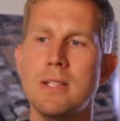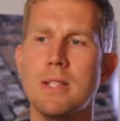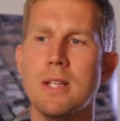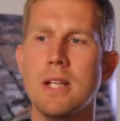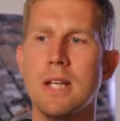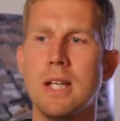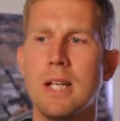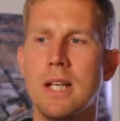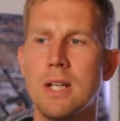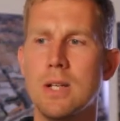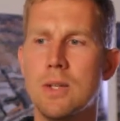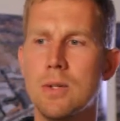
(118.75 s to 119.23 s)

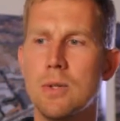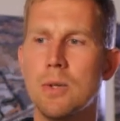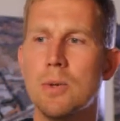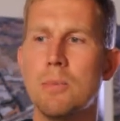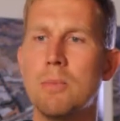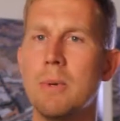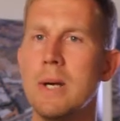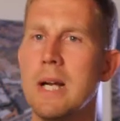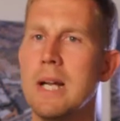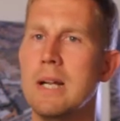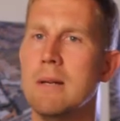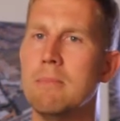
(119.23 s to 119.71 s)
that
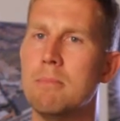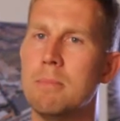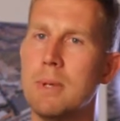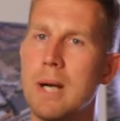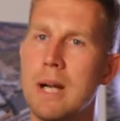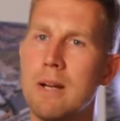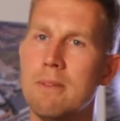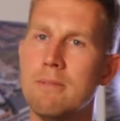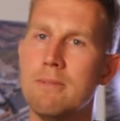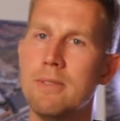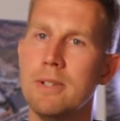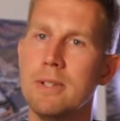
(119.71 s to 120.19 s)
incorporate
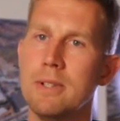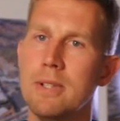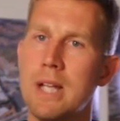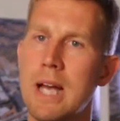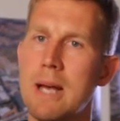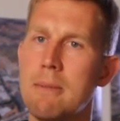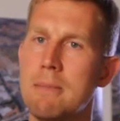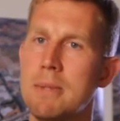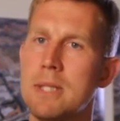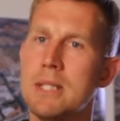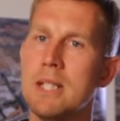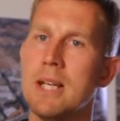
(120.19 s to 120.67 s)
brownfield
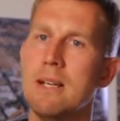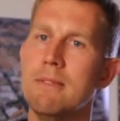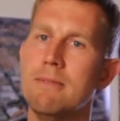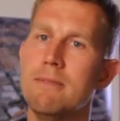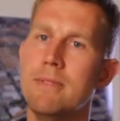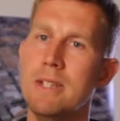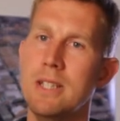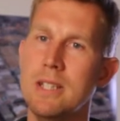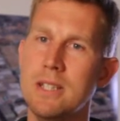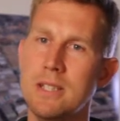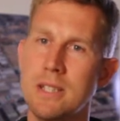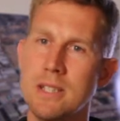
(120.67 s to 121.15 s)
habitat
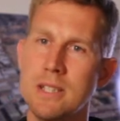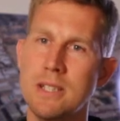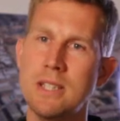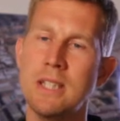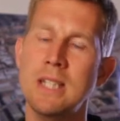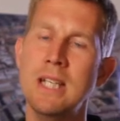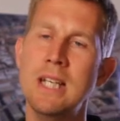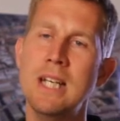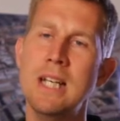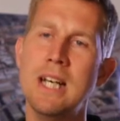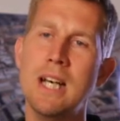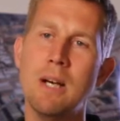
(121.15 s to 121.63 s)
features.
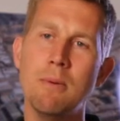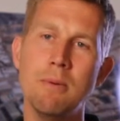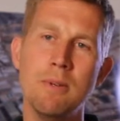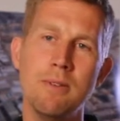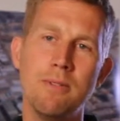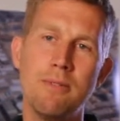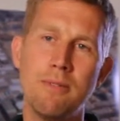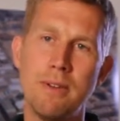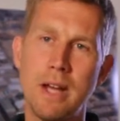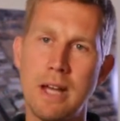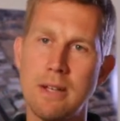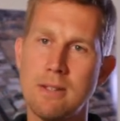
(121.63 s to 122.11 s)
And we've
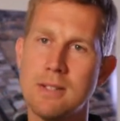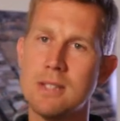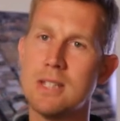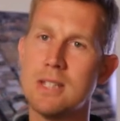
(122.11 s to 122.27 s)
found